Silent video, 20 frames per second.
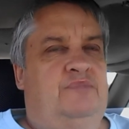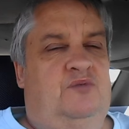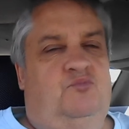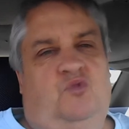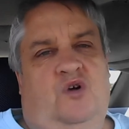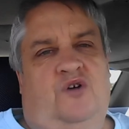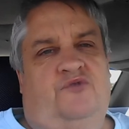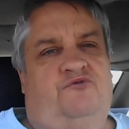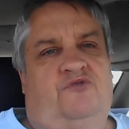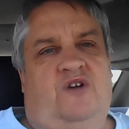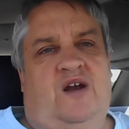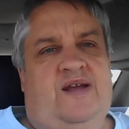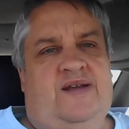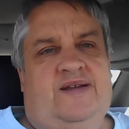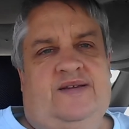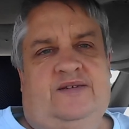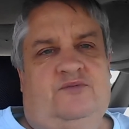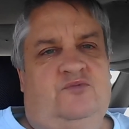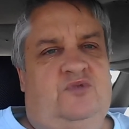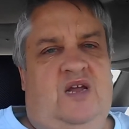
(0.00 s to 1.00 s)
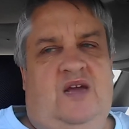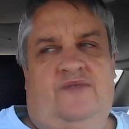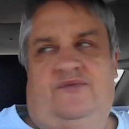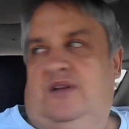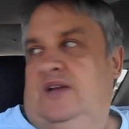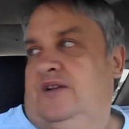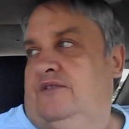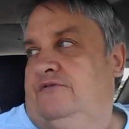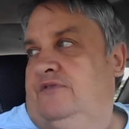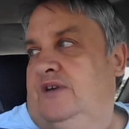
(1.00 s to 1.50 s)
what rain? We haven't
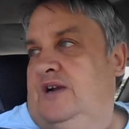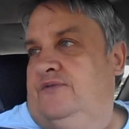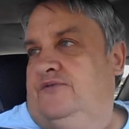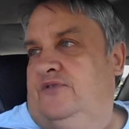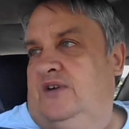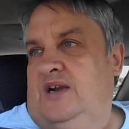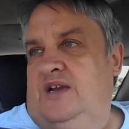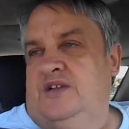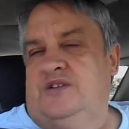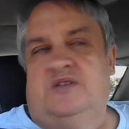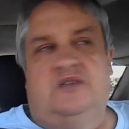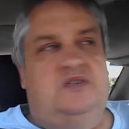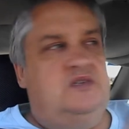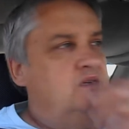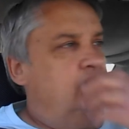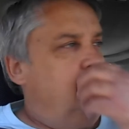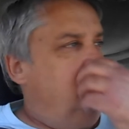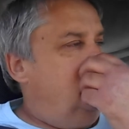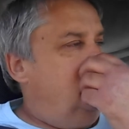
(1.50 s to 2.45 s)
had rain for ages.